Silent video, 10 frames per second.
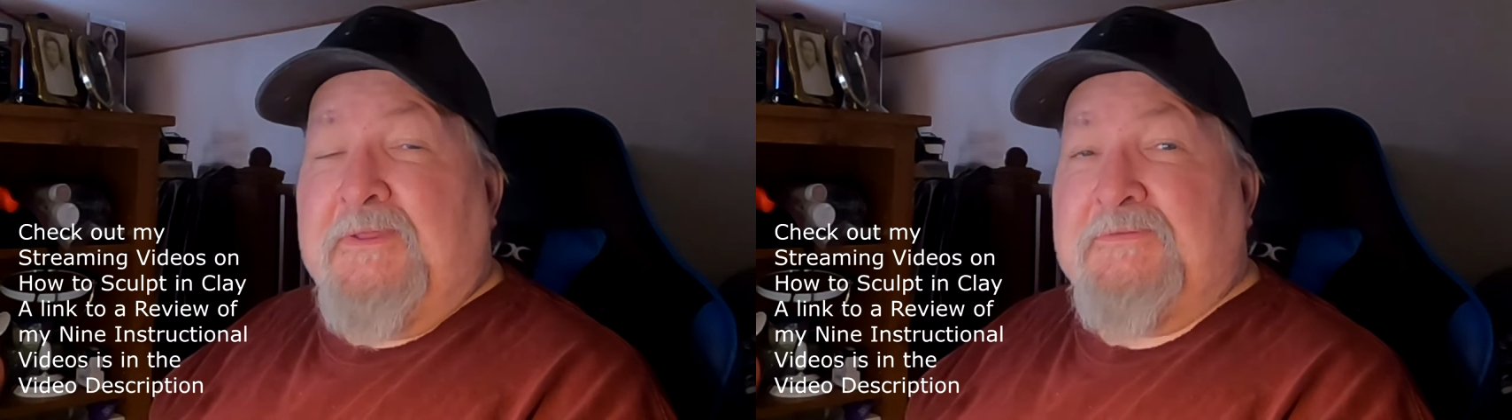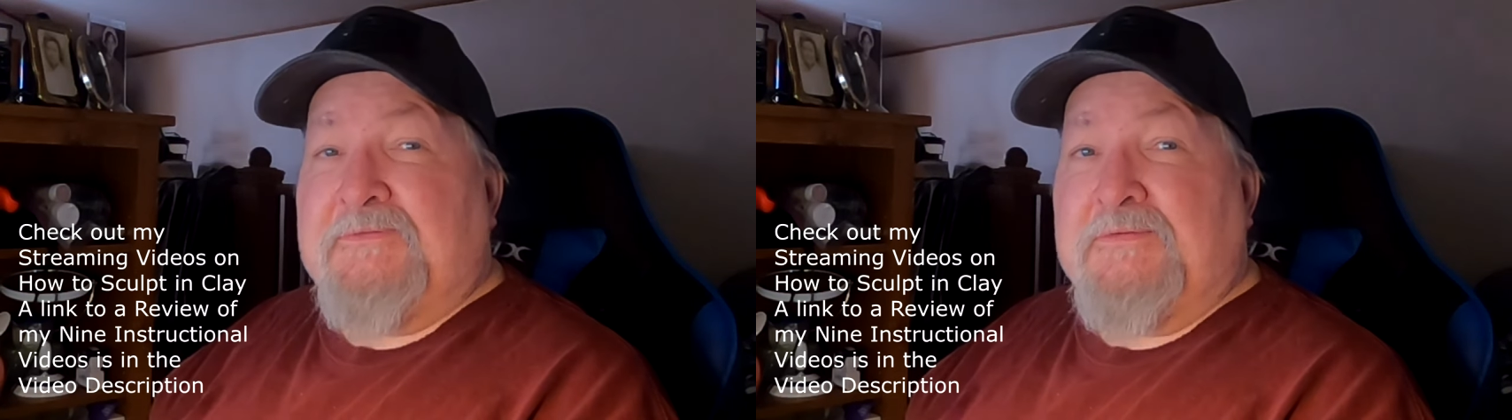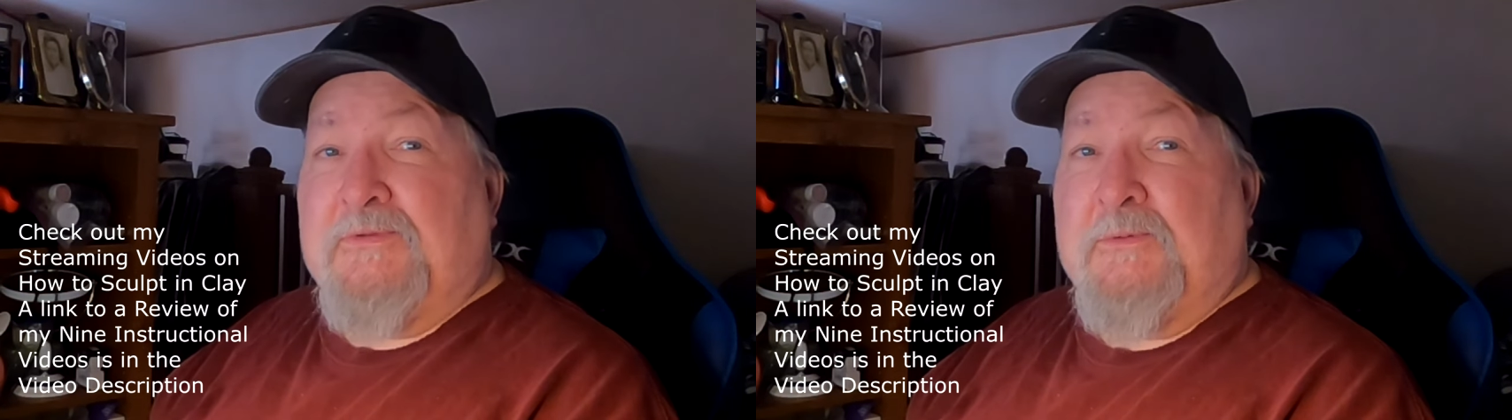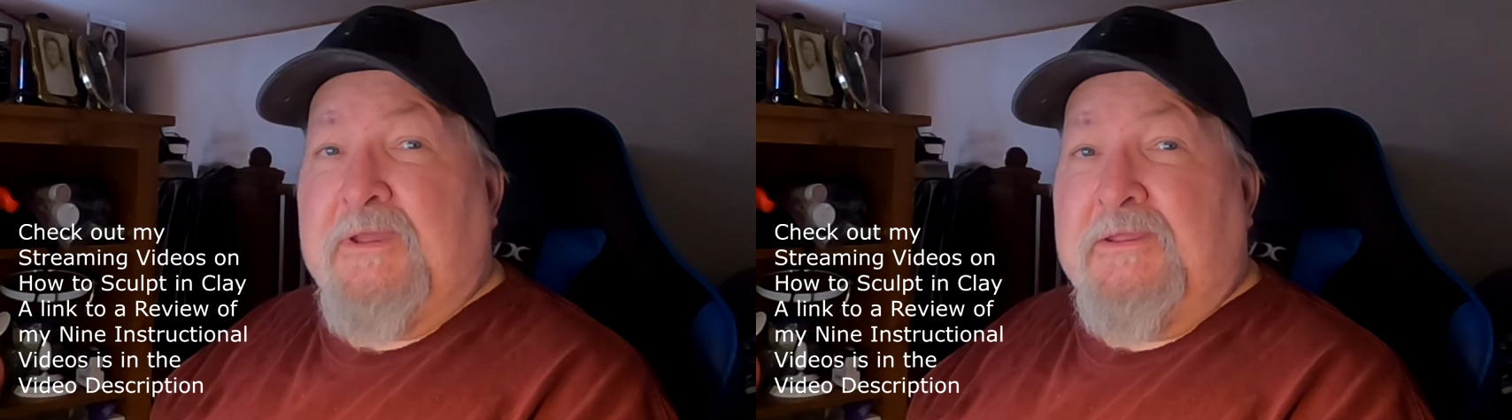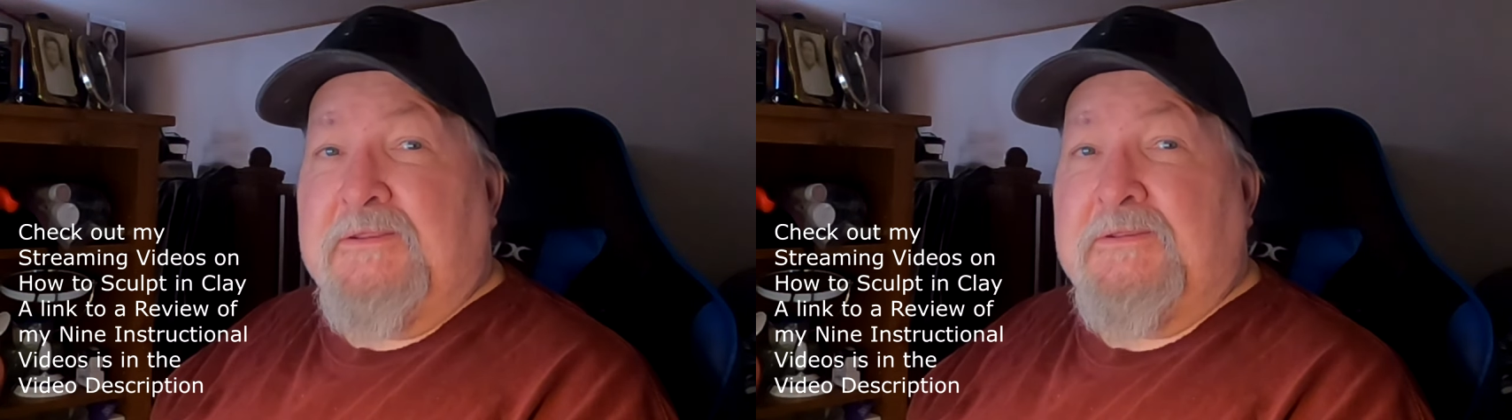that's
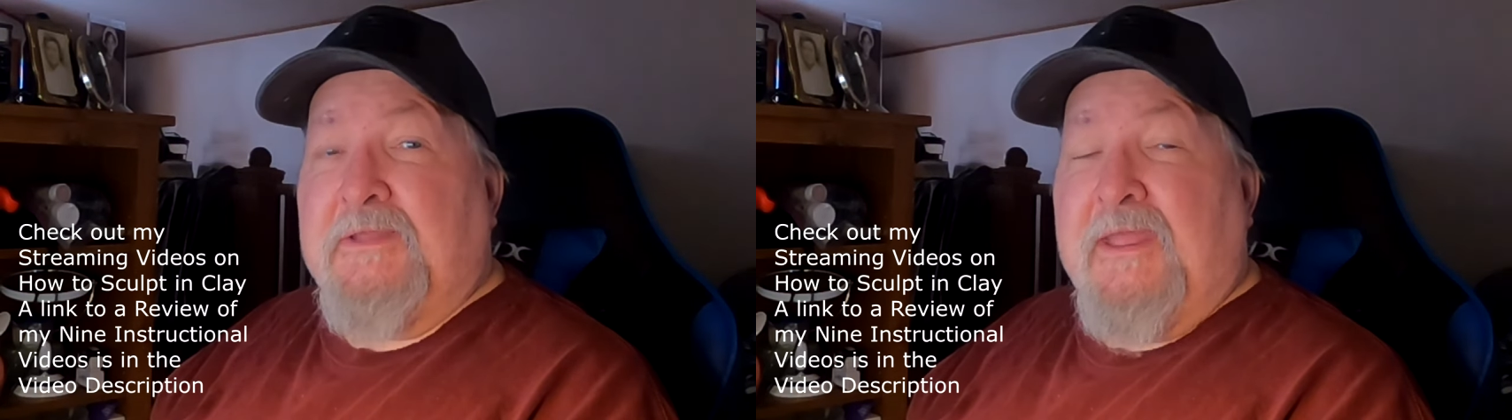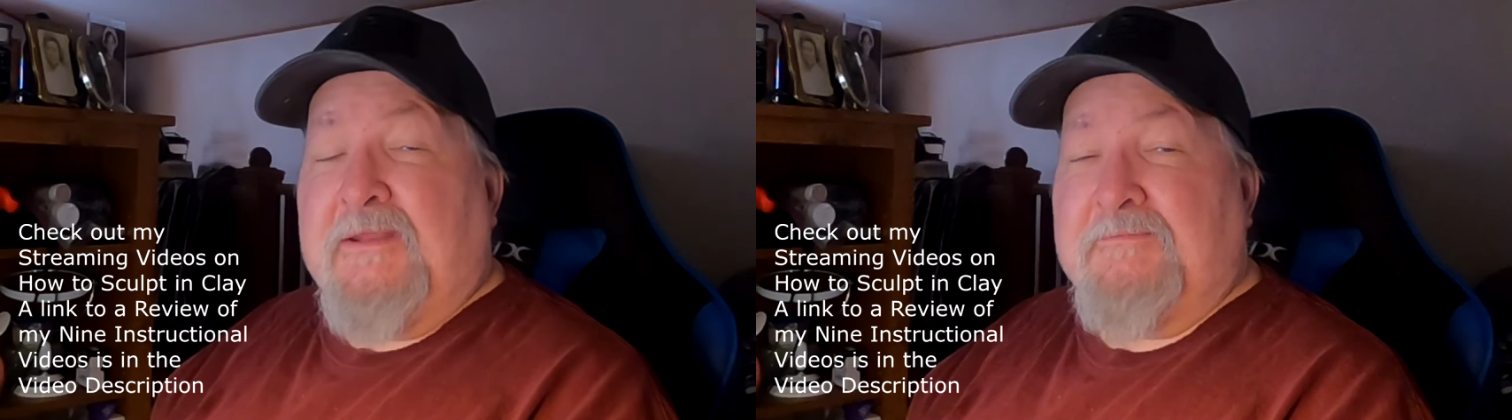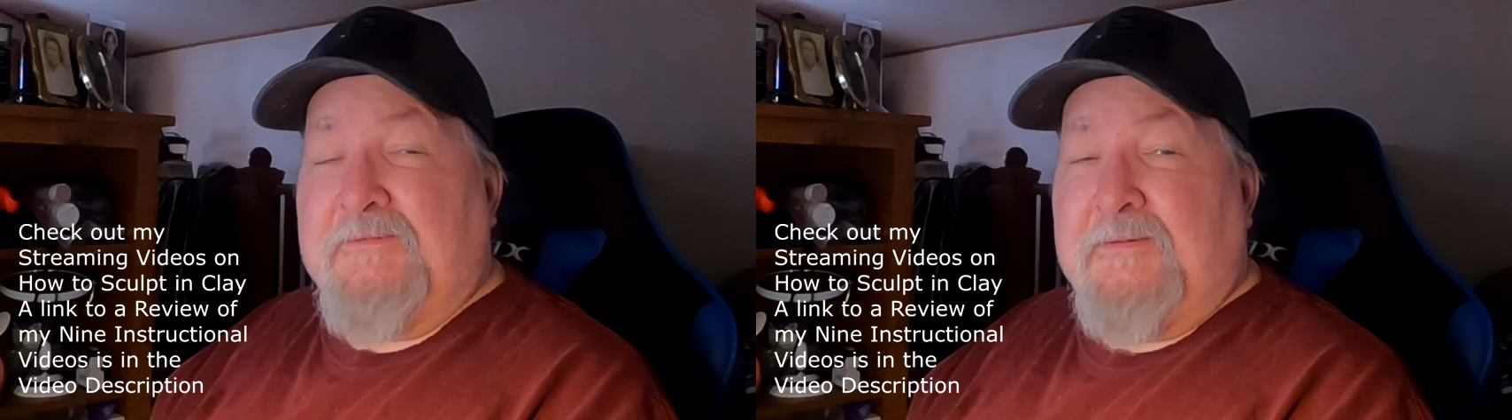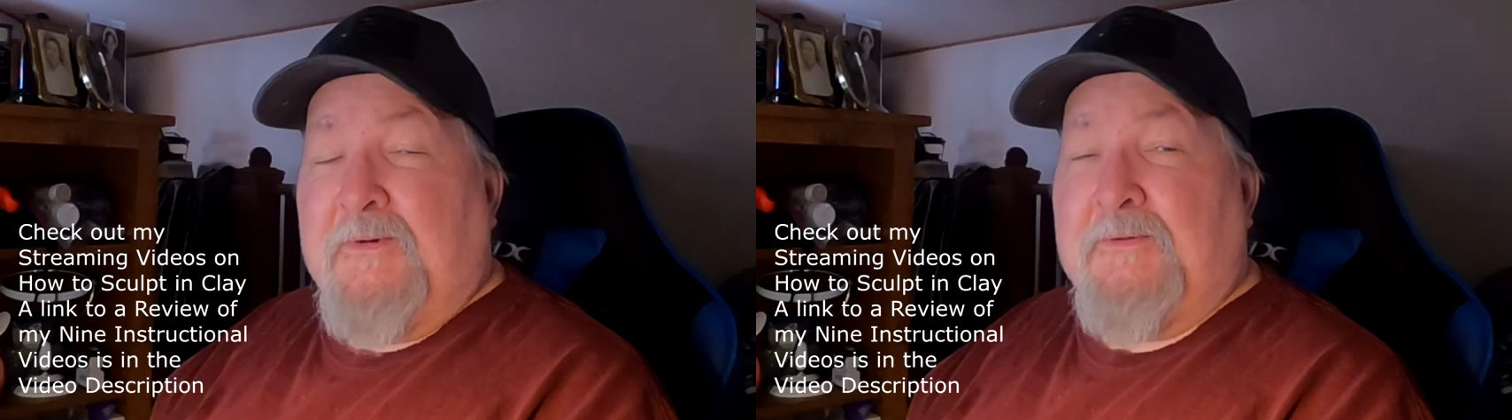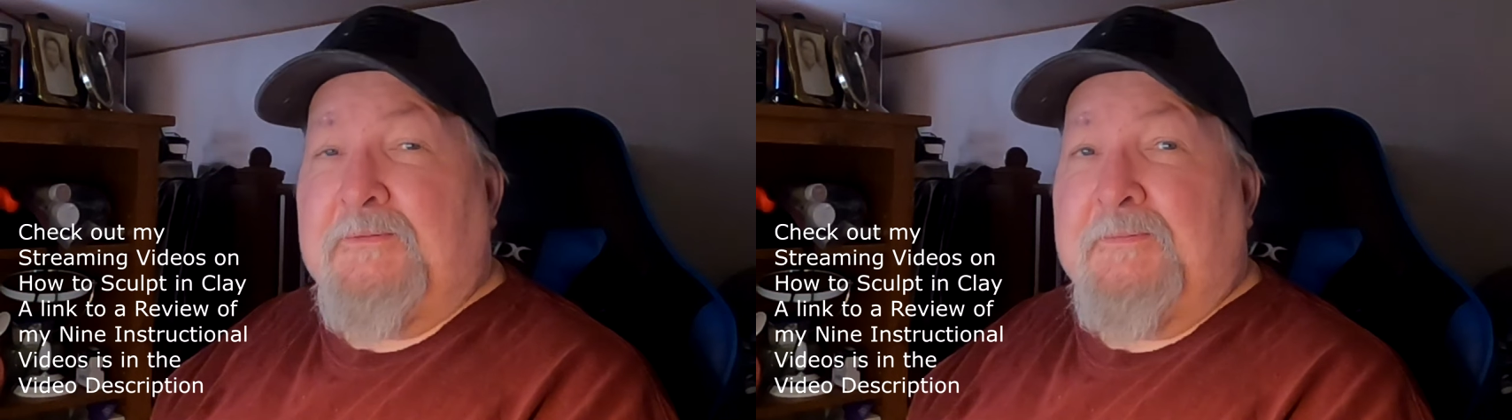located at
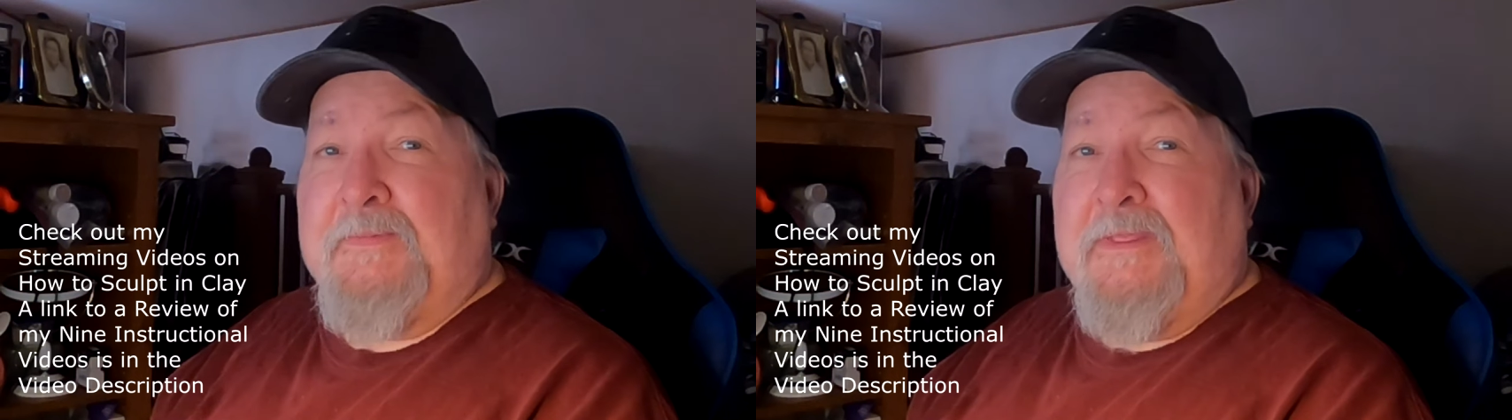Vimeo.